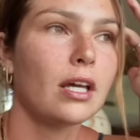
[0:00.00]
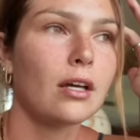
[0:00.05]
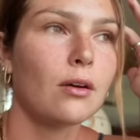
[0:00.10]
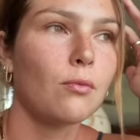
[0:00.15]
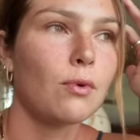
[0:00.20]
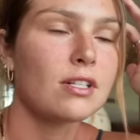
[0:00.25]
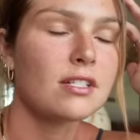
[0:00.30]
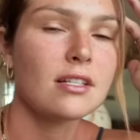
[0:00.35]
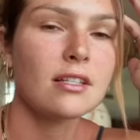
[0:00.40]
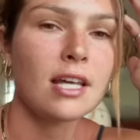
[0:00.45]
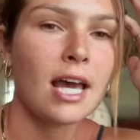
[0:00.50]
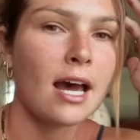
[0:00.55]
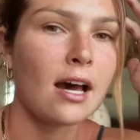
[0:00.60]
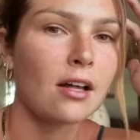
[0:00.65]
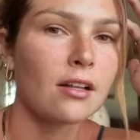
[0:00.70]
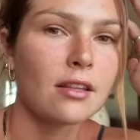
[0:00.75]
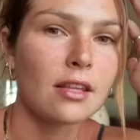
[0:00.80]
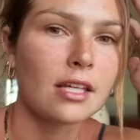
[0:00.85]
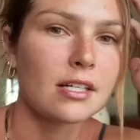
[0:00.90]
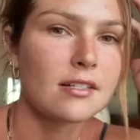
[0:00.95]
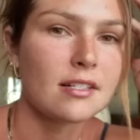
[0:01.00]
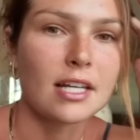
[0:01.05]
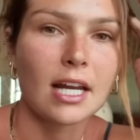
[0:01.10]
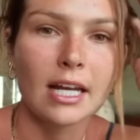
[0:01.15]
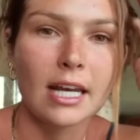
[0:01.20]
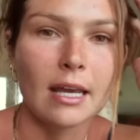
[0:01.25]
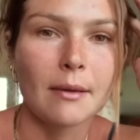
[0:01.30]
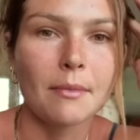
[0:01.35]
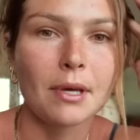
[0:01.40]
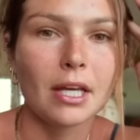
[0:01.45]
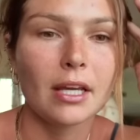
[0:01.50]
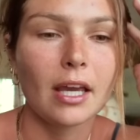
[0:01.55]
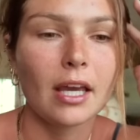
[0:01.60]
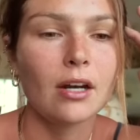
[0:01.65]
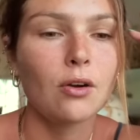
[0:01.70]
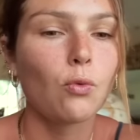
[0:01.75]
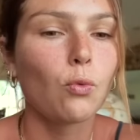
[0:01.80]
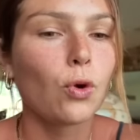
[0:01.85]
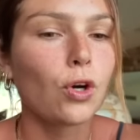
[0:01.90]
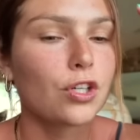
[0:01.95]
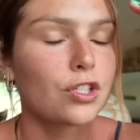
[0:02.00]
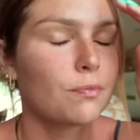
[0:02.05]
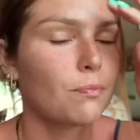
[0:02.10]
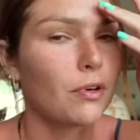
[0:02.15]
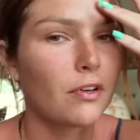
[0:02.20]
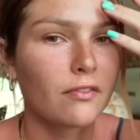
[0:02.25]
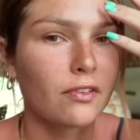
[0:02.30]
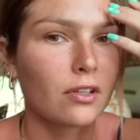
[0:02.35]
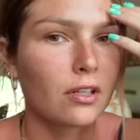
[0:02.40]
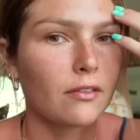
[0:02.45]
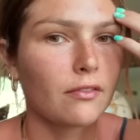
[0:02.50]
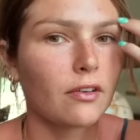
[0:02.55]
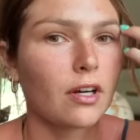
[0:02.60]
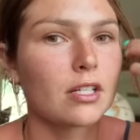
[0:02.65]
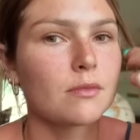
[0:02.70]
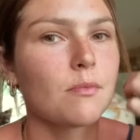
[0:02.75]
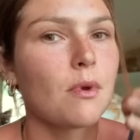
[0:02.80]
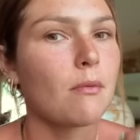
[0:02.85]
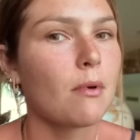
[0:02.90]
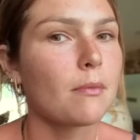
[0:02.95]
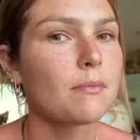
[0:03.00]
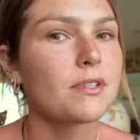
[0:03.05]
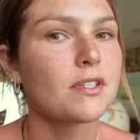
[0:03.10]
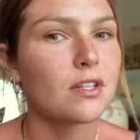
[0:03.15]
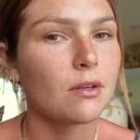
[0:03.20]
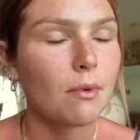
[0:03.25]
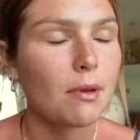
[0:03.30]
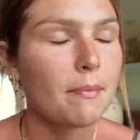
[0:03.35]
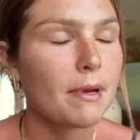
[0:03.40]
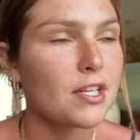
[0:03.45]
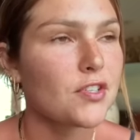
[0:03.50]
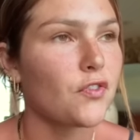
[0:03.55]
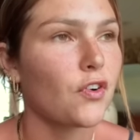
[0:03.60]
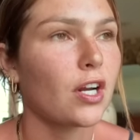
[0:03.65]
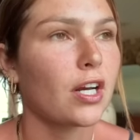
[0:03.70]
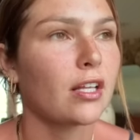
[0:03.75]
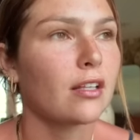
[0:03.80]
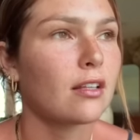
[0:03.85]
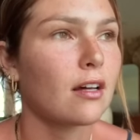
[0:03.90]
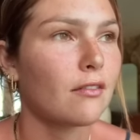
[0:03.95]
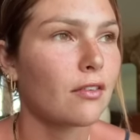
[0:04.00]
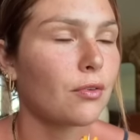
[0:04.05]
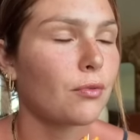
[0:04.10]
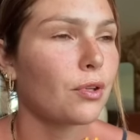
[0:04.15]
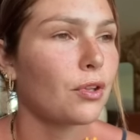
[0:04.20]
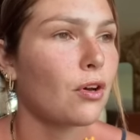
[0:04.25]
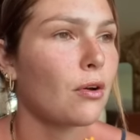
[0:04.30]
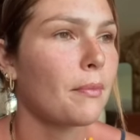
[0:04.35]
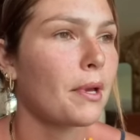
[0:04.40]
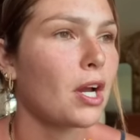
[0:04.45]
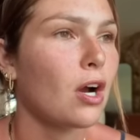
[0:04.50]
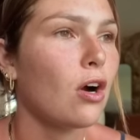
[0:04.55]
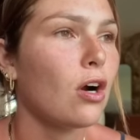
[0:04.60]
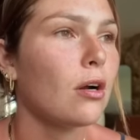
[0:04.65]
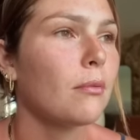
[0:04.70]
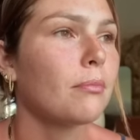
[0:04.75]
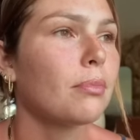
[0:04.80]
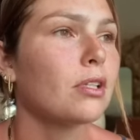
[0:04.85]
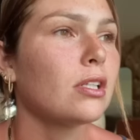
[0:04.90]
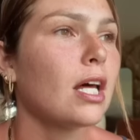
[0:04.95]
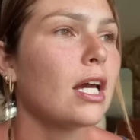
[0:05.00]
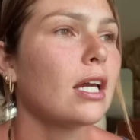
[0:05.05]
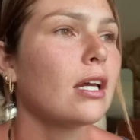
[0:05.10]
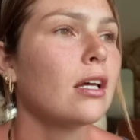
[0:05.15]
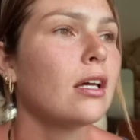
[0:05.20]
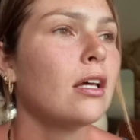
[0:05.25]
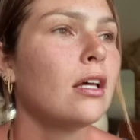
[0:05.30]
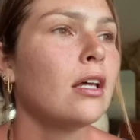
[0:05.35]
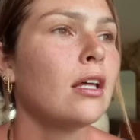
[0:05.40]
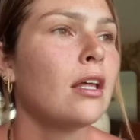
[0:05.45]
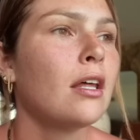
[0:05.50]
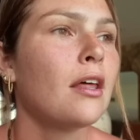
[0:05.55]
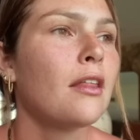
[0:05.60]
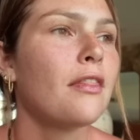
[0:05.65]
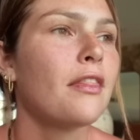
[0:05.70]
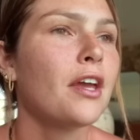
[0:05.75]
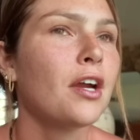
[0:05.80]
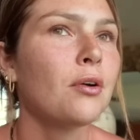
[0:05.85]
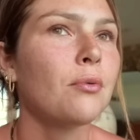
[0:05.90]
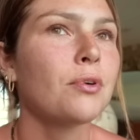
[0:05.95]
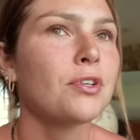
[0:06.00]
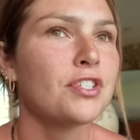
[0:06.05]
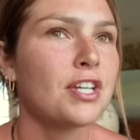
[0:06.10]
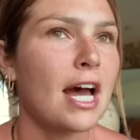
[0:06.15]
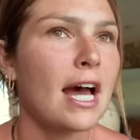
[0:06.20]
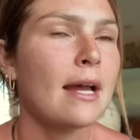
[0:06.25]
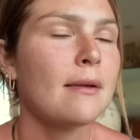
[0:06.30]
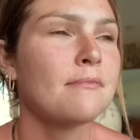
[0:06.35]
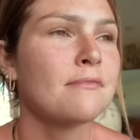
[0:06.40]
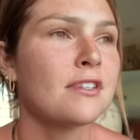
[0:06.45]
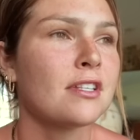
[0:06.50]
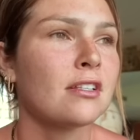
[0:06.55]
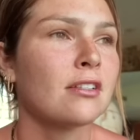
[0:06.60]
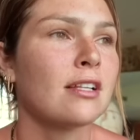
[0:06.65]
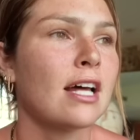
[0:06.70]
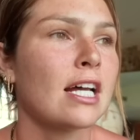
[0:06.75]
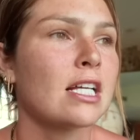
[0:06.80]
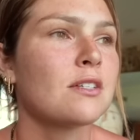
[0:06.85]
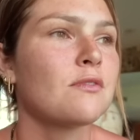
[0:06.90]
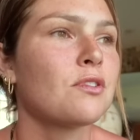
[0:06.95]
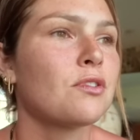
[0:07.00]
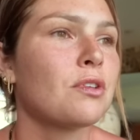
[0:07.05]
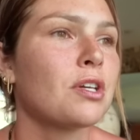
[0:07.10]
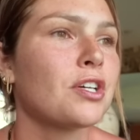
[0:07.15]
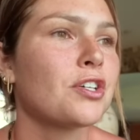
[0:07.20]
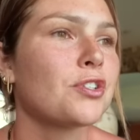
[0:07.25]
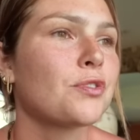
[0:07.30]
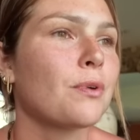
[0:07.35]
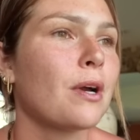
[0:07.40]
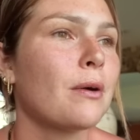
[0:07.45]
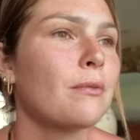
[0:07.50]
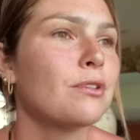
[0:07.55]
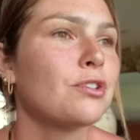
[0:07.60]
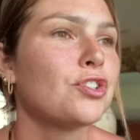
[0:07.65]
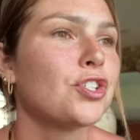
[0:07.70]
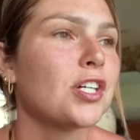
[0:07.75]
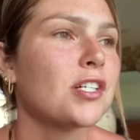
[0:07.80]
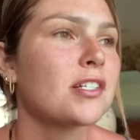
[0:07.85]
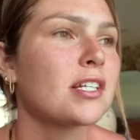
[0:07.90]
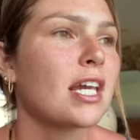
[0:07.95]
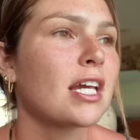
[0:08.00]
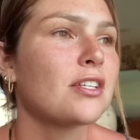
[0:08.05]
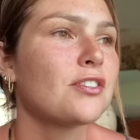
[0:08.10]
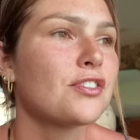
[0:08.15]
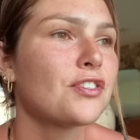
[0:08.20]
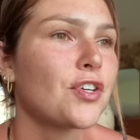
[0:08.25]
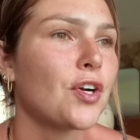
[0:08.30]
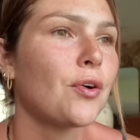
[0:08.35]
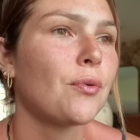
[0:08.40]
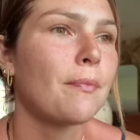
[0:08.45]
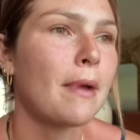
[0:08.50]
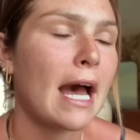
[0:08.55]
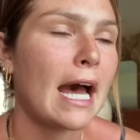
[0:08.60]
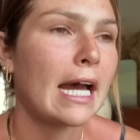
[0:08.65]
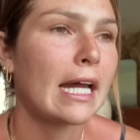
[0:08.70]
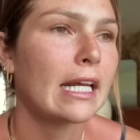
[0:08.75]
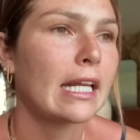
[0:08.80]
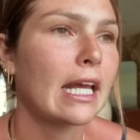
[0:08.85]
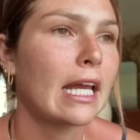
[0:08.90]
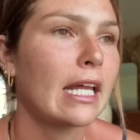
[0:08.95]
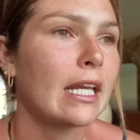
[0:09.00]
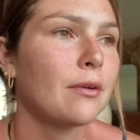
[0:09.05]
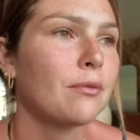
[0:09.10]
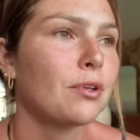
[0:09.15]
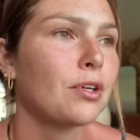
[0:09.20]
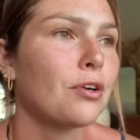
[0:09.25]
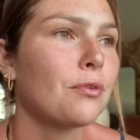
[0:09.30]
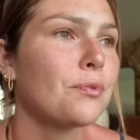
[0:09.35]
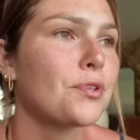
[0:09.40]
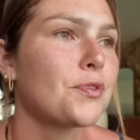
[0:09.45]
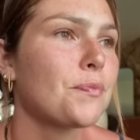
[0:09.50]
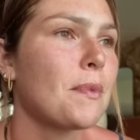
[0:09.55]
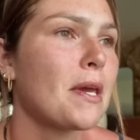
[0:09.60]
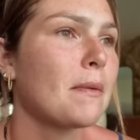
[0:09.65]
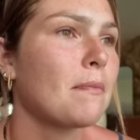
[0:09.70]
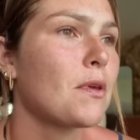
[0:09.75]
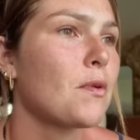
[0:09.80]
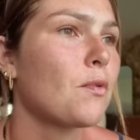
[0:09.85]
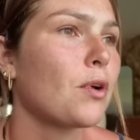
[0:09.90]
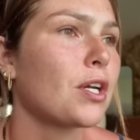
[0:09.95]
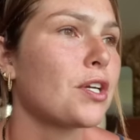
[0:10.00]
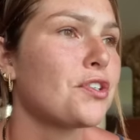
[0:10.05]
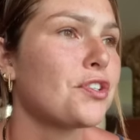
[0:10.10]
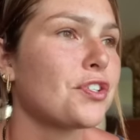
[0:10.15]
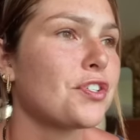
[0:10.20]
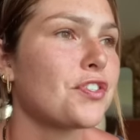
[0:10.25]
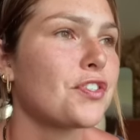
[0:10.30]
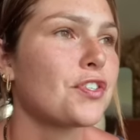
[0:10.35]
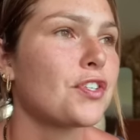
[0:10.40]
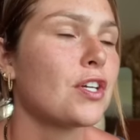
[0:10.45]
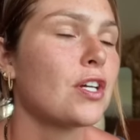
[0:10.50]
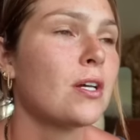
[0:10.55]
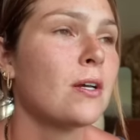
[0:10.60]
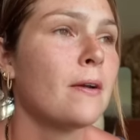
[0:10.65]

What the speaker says: wasn't the healthiest dynamic and it worked perfectly for us. My mom's still my best friend. I love her with all my heart, but like there were times in the last few years where I would just get so mad and it would almost make me want to just